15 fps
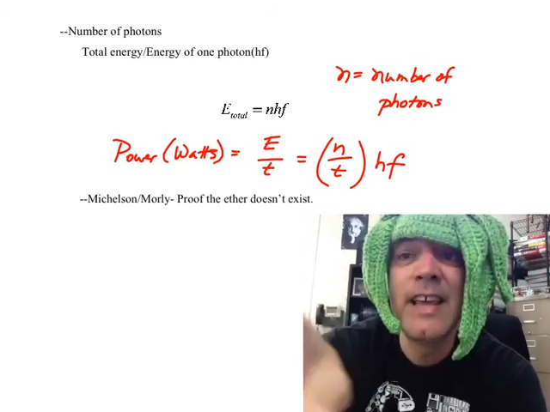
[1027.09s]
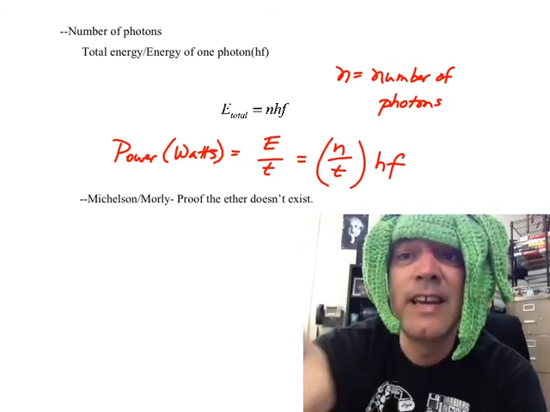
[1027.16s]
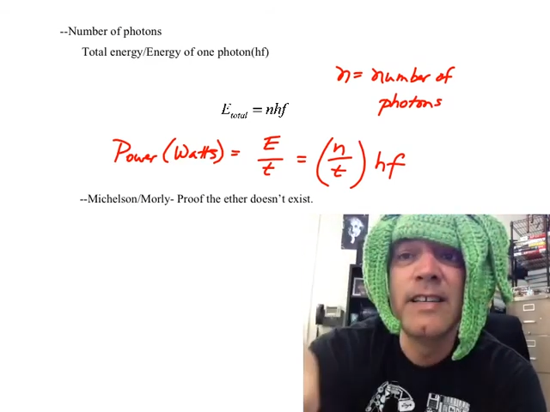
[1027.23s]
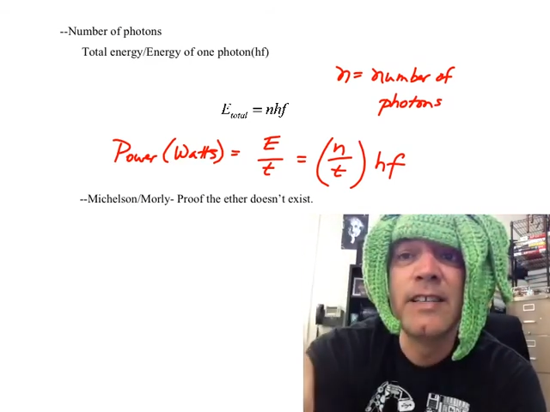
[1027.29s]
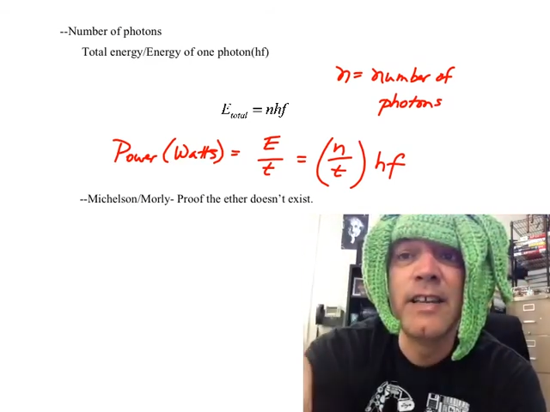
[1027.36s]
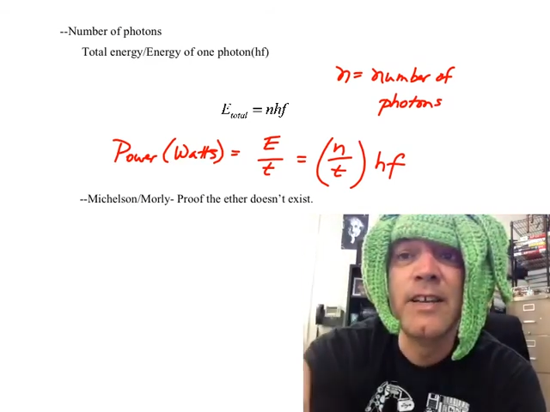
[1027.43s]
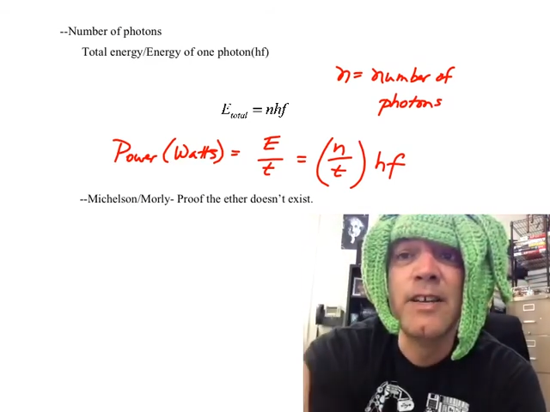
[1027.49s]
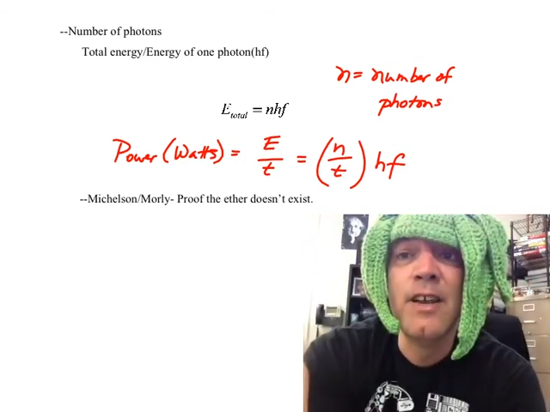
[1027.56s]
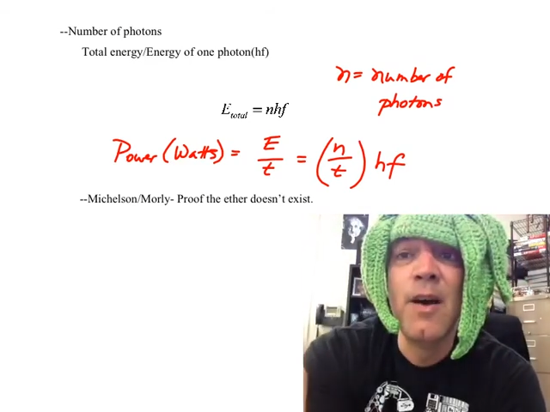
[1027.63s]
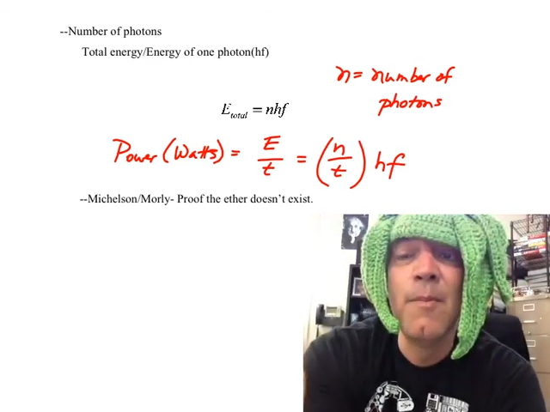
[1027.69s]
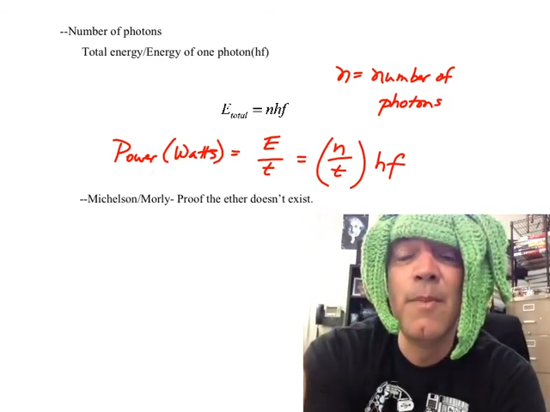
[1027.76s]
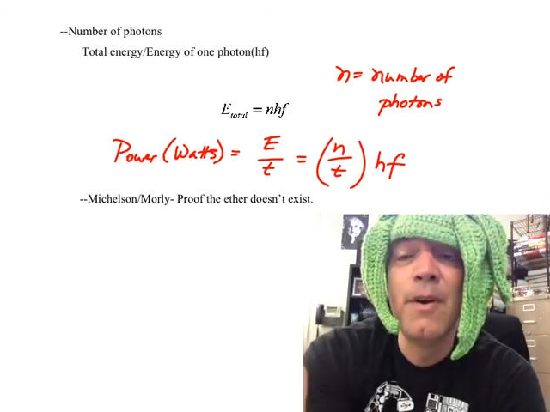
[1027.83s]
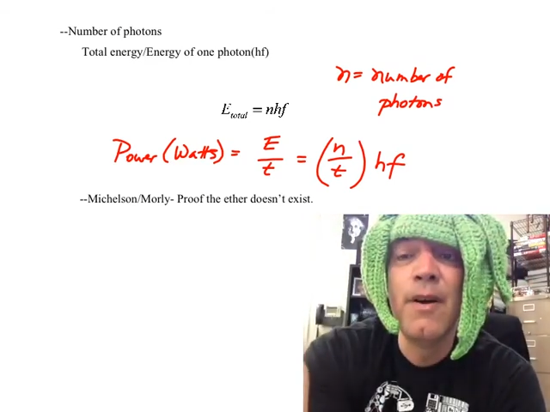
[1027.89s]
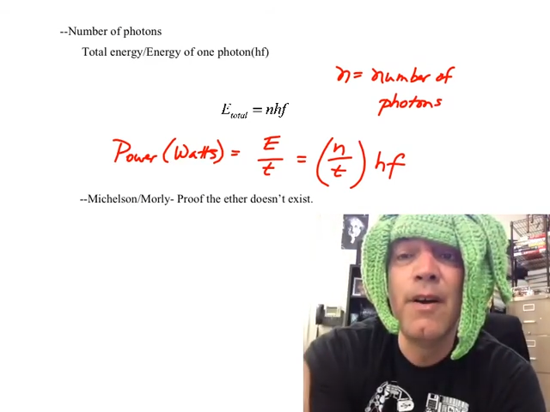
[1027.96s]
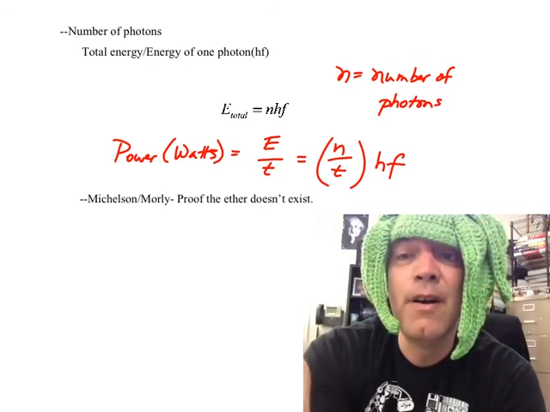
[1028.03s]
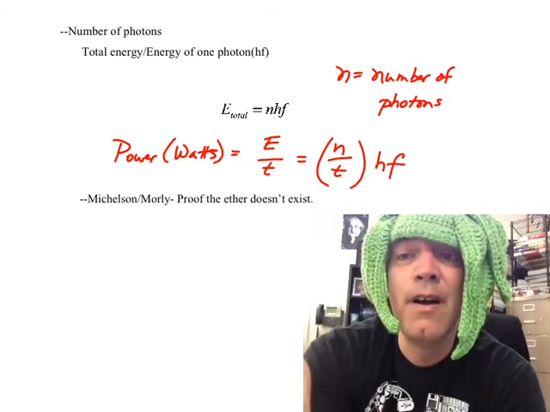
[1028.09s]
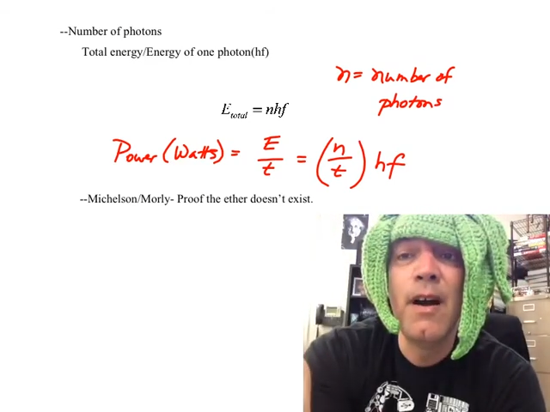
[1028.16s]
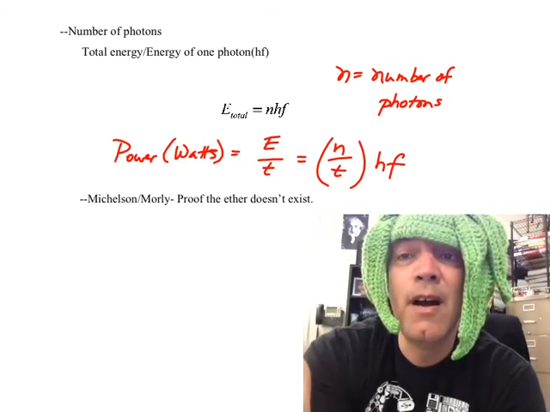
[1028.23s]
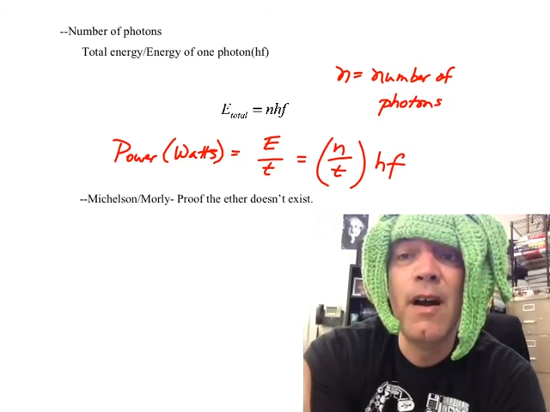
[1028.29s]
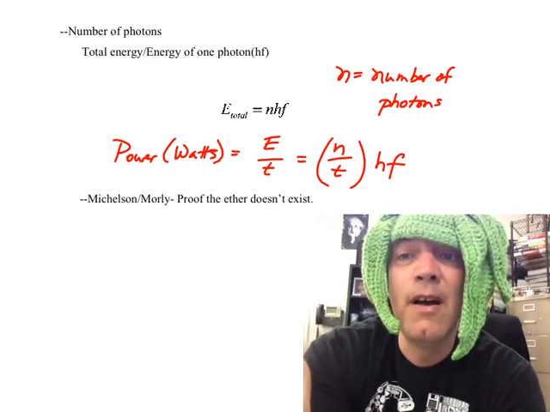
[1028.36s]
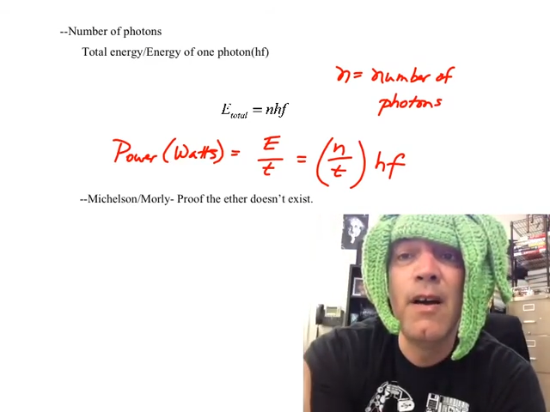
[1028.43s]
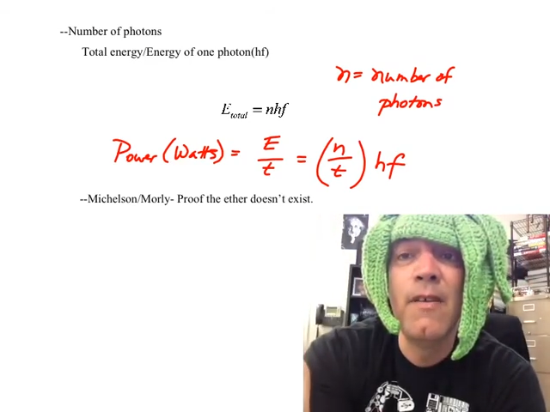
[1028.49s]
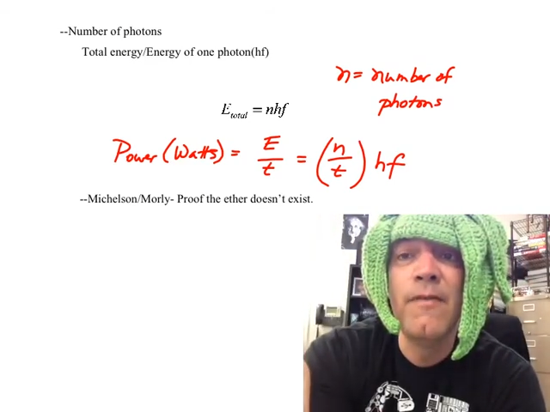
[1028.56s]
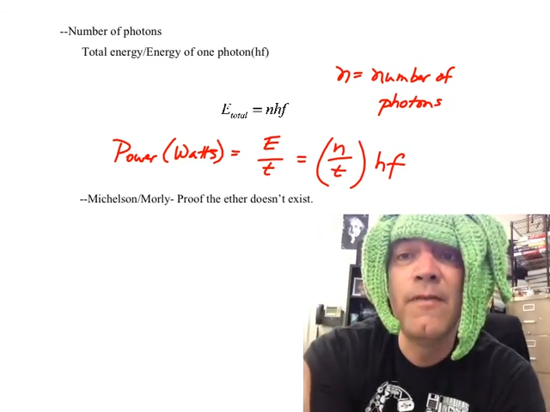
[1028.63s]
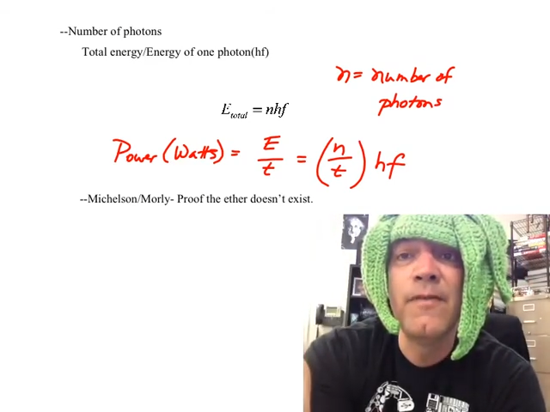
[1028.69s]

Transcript: it's the number of